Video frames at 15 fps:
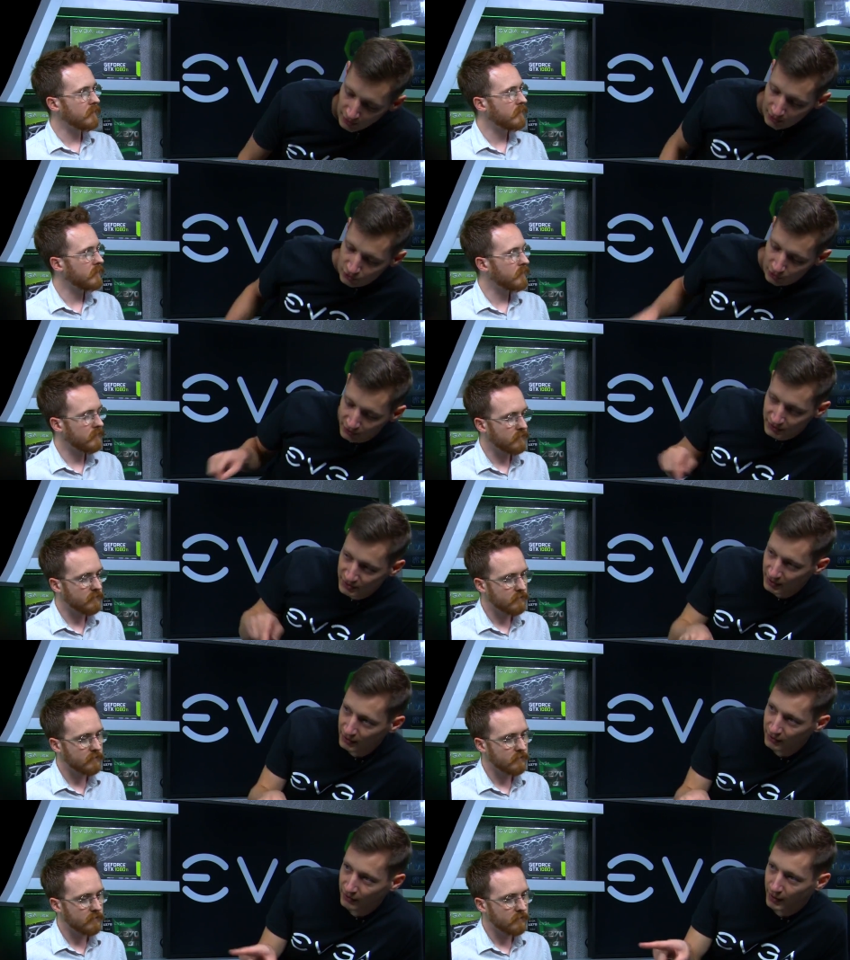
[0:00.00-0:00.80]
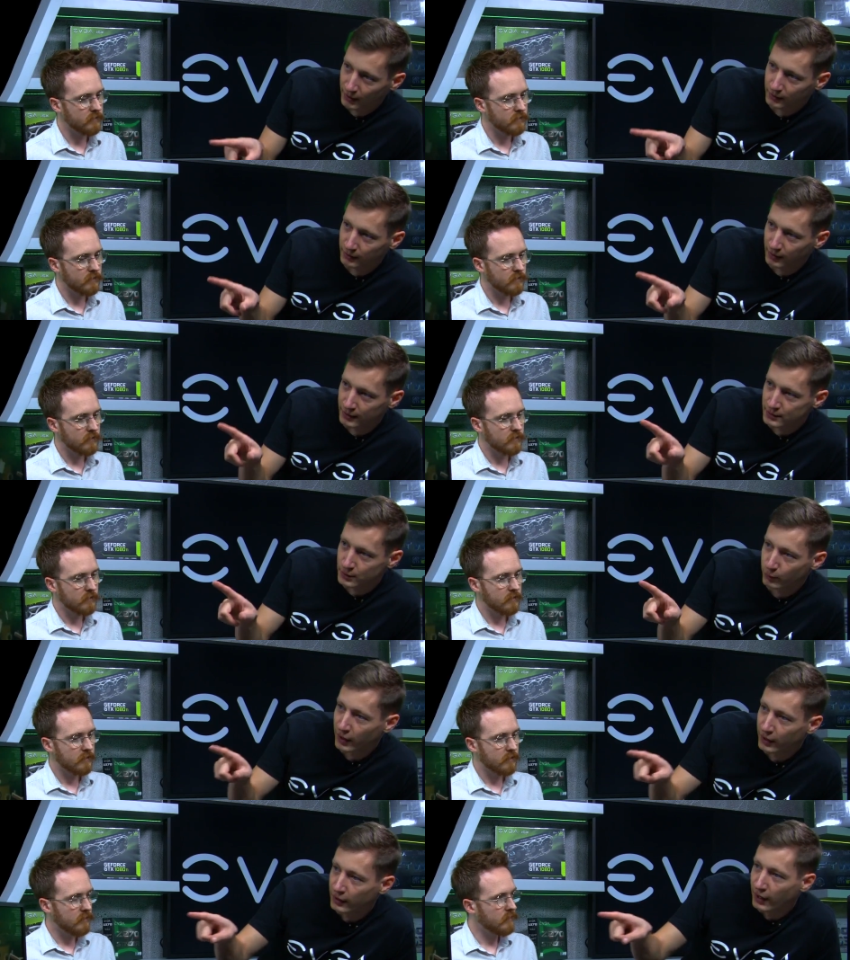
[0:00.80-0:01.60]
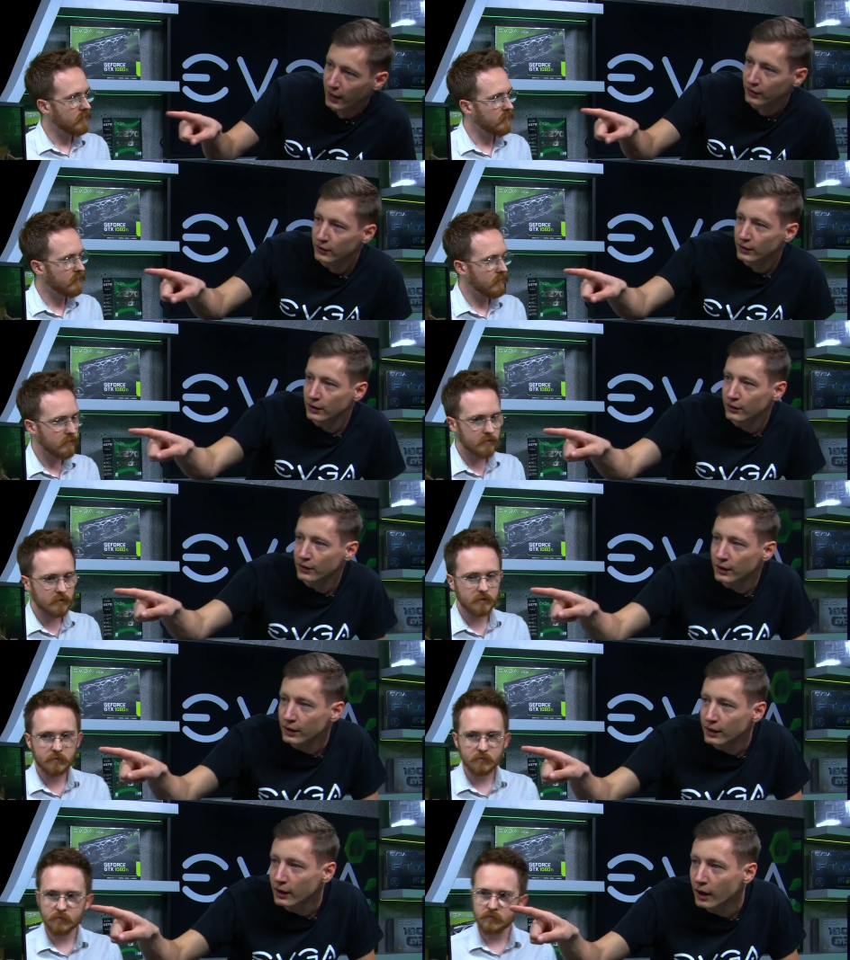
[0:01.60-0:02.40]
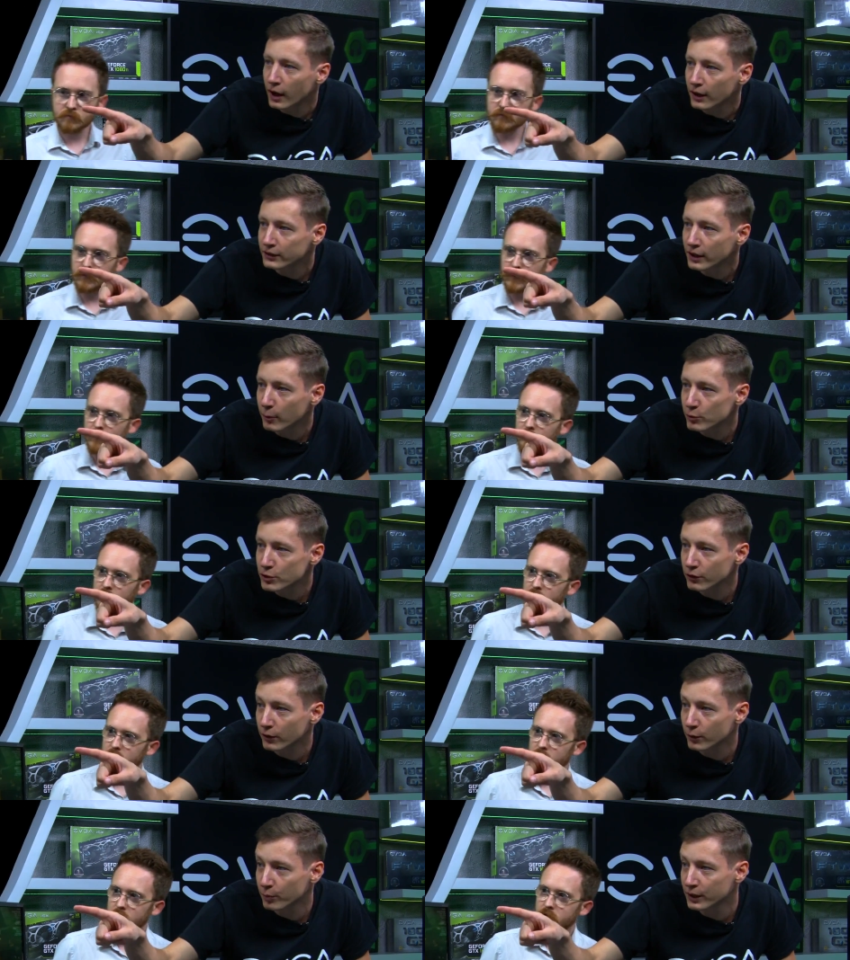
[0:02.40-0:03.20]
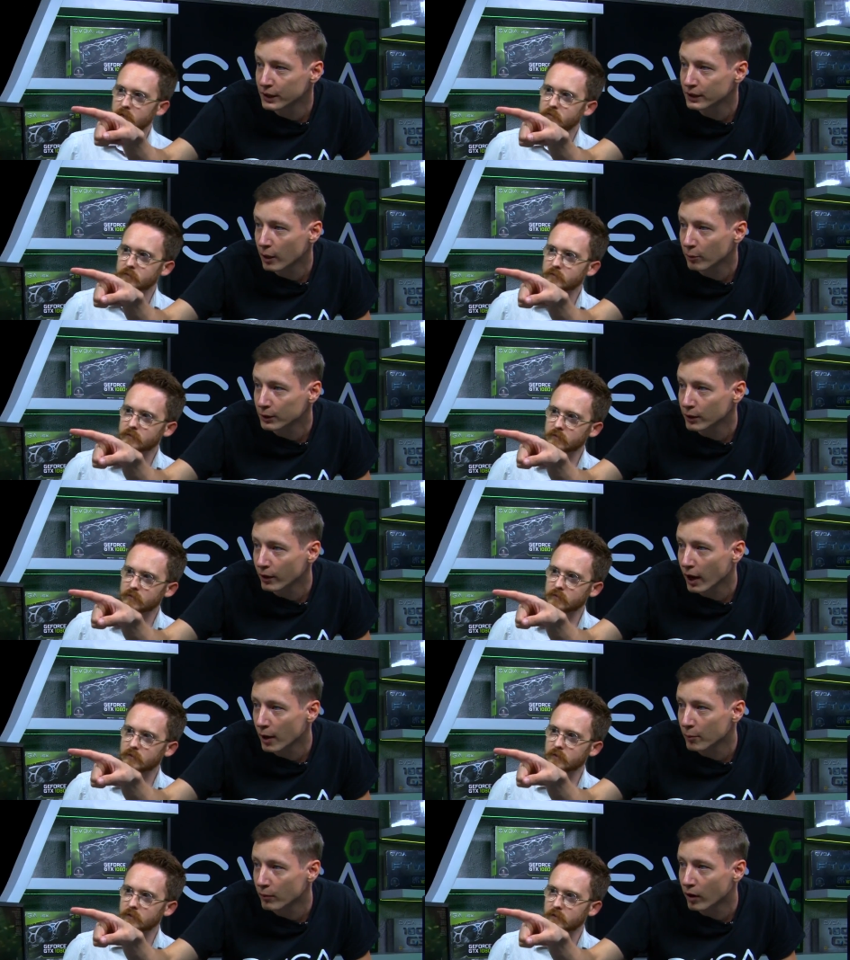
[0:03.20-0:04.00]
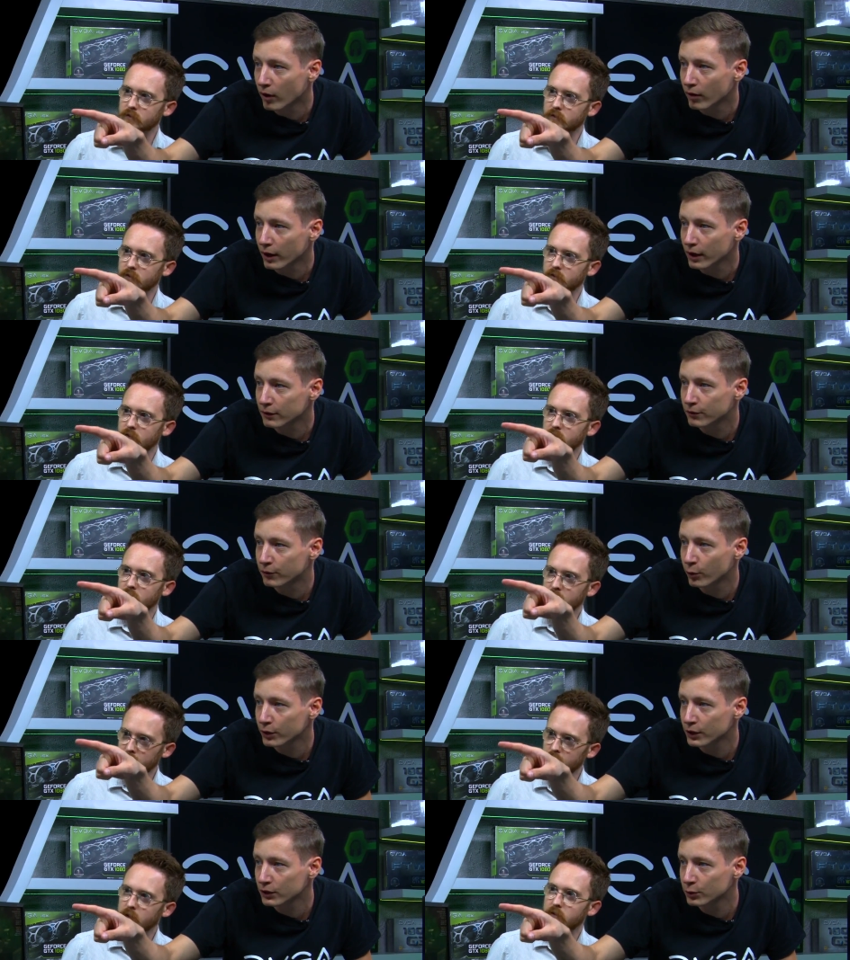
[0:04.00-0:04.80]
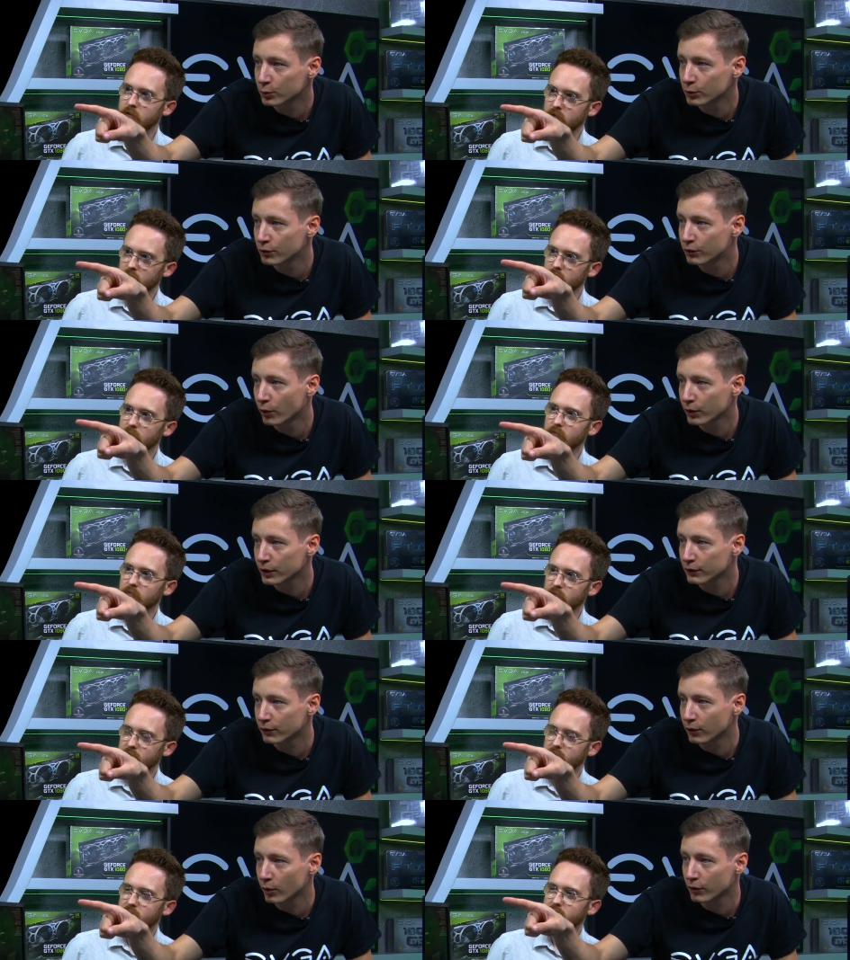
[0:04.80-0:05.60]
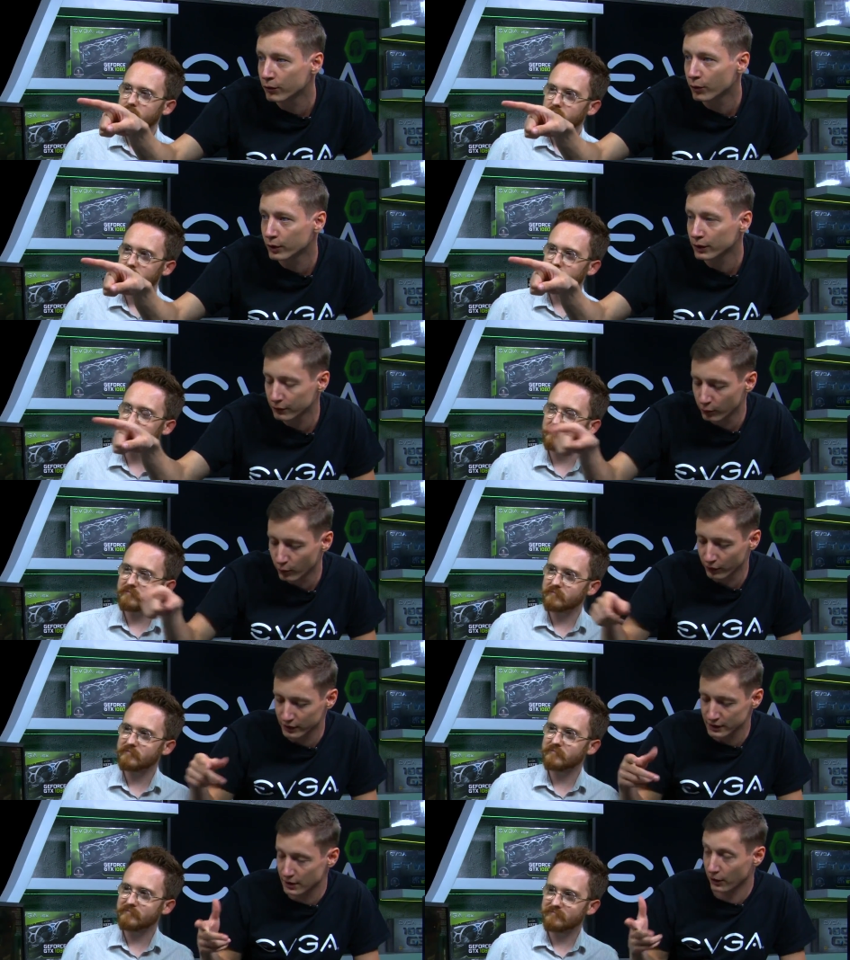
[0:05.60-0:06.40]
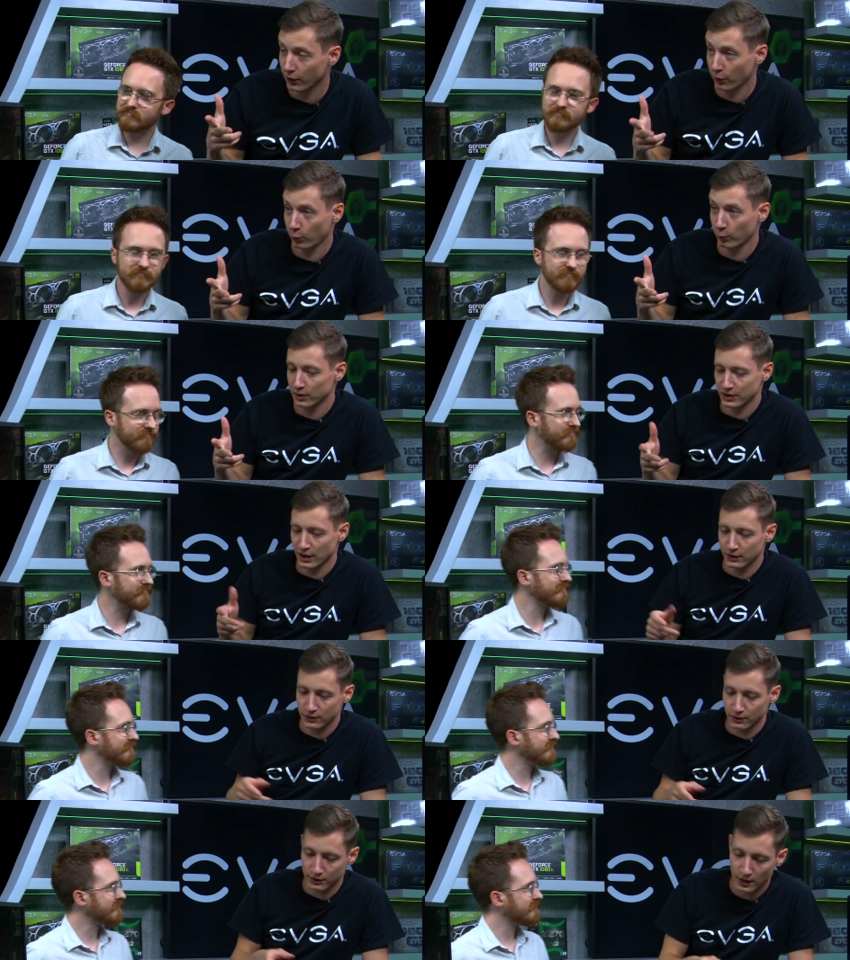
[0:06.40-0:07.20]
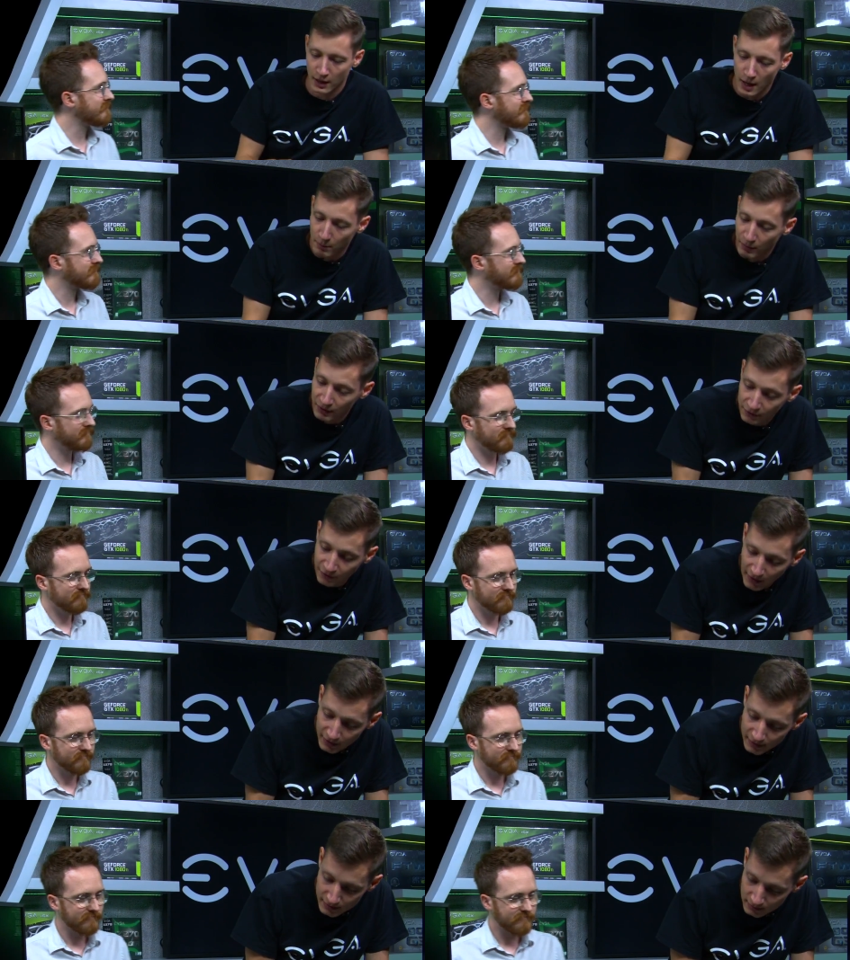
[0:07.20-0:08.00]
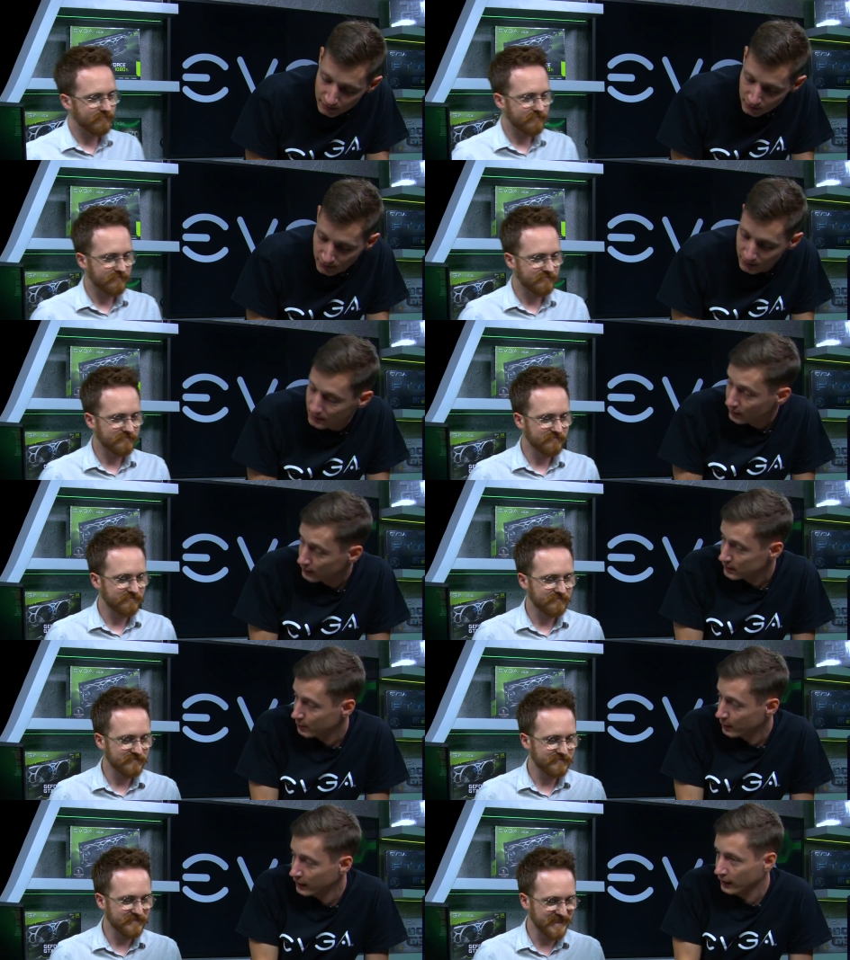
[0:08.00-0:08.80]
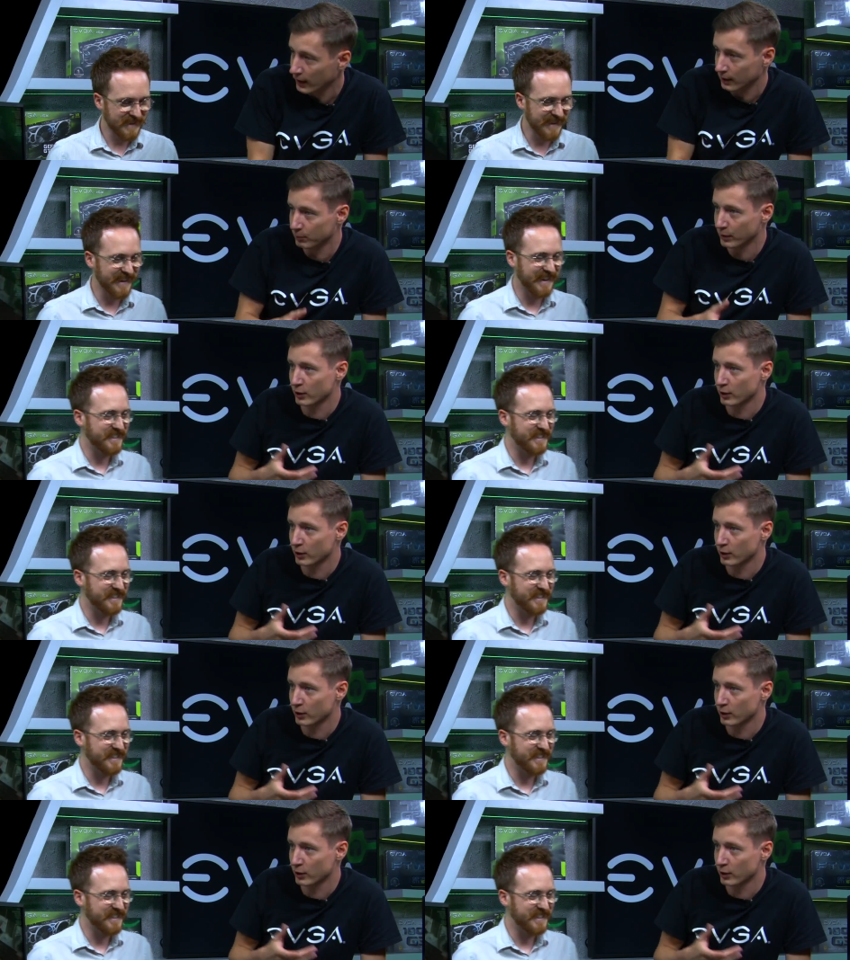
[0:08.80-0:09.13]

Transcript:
Speaker 1: you can actually see that it's running and the the uh, temperatures of the pwm are at 42 44 44 these are the three sensors but the fan is just not spinning yeah.